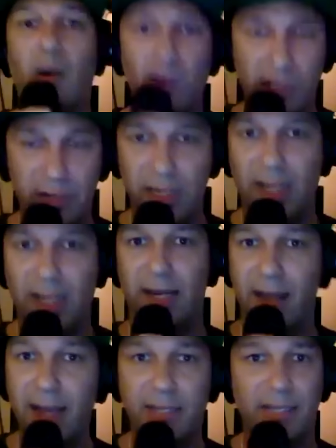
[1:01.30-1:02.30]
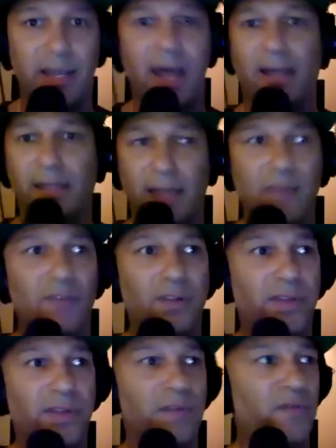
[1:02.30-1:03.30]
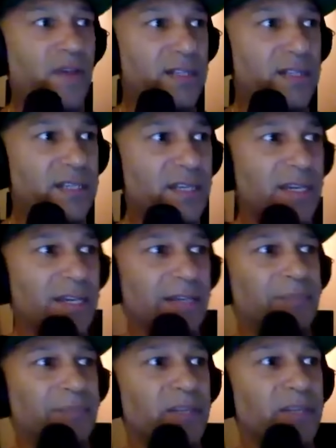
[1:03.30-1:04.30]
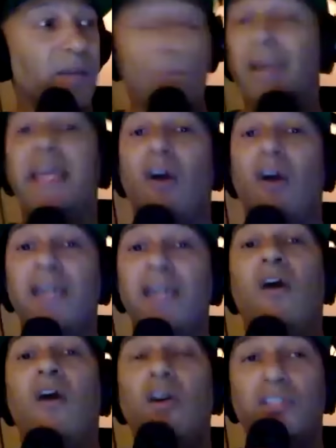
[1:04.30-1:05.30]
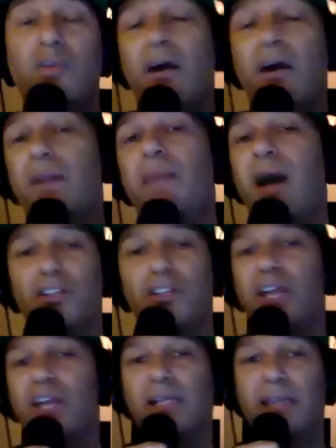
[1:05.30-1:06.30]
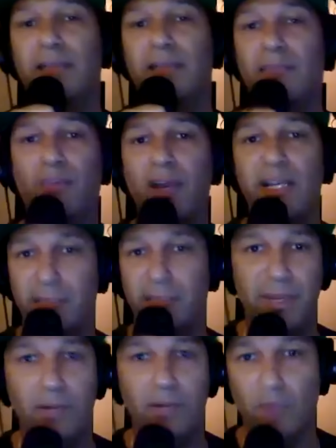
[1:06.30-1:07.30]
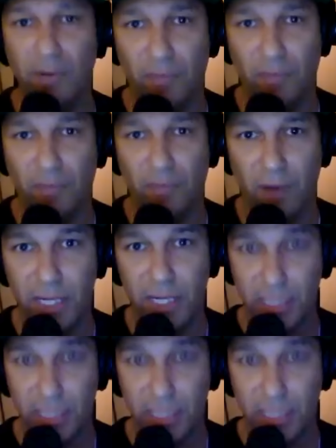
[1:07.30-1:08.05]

poetry that connected on a level that felt... Yeah, but he also unapologetically embraced the big riff rock. So